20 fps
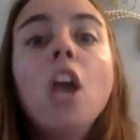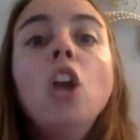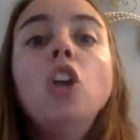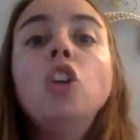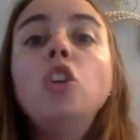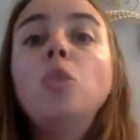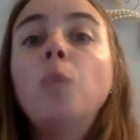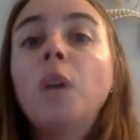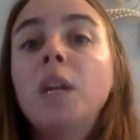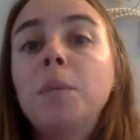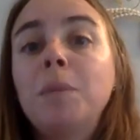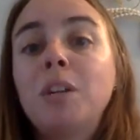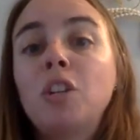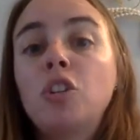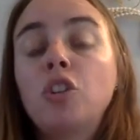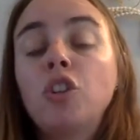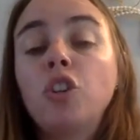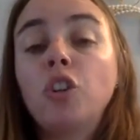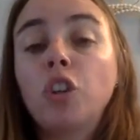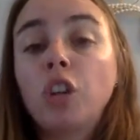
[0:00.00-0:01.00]
You want to make
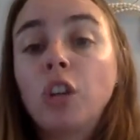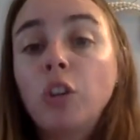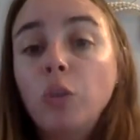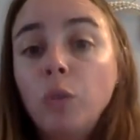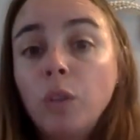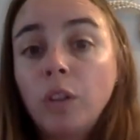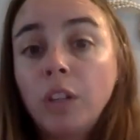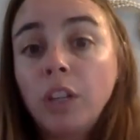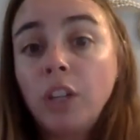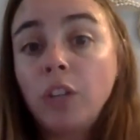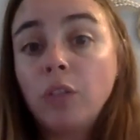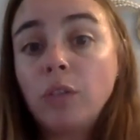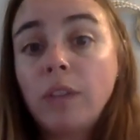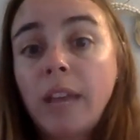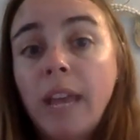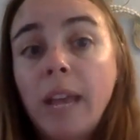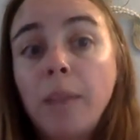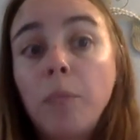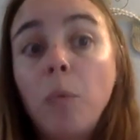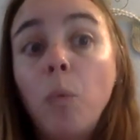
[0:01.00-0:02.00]
sure you're Googling your
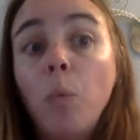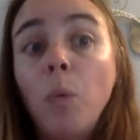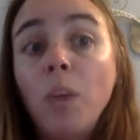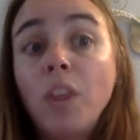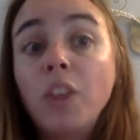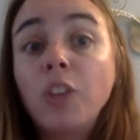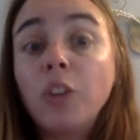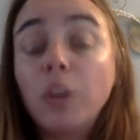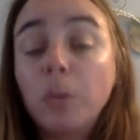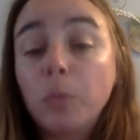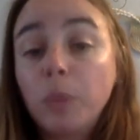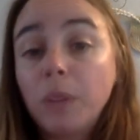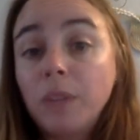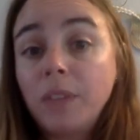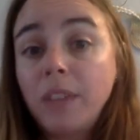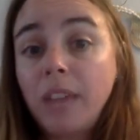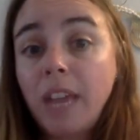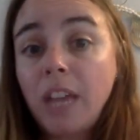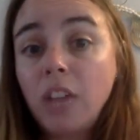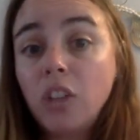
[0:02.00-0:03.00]
name with your
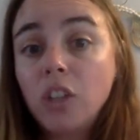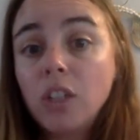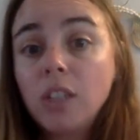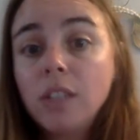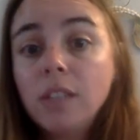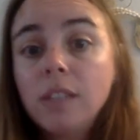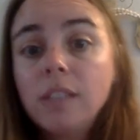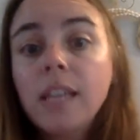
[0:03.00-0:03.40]
abbreviations.